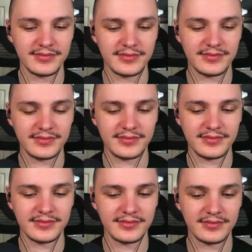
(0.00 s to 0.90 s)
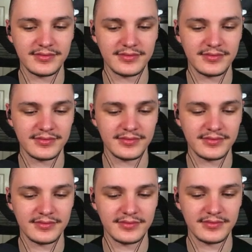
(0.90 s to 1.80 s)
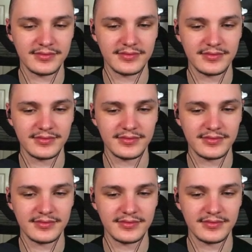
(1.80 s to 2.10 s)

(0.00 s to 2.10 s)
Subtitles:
Nobody speaks.